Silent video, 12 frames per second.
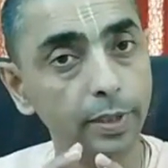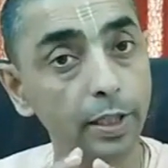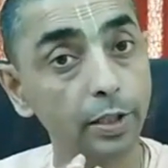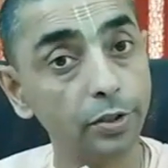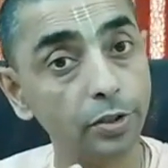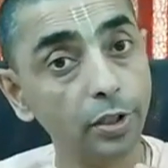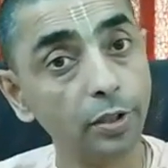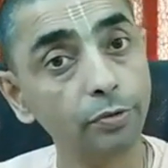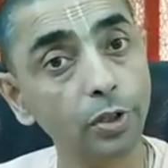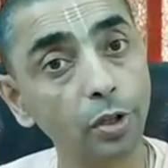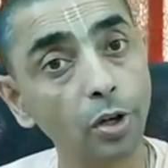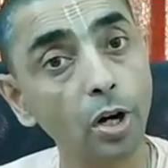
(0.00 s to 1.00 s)
Serve
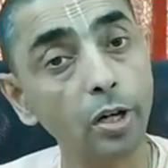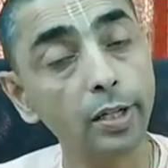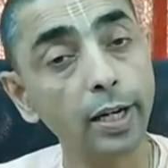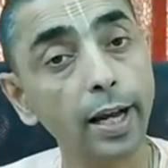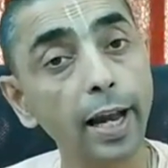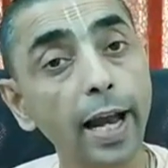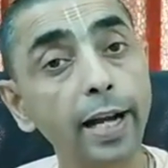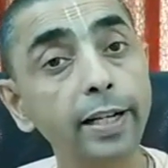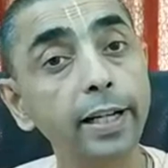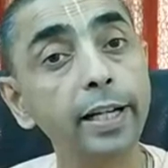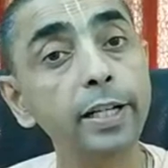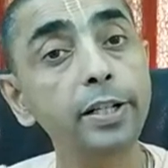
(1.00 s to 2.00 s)
the Lord and
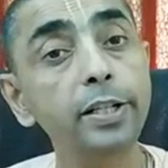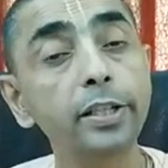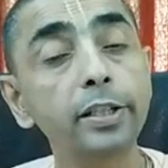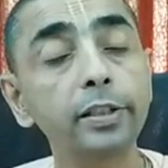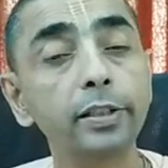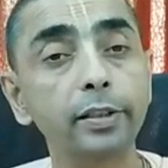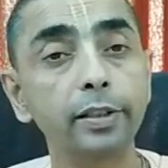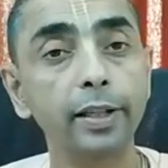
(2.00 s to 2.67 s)
in turn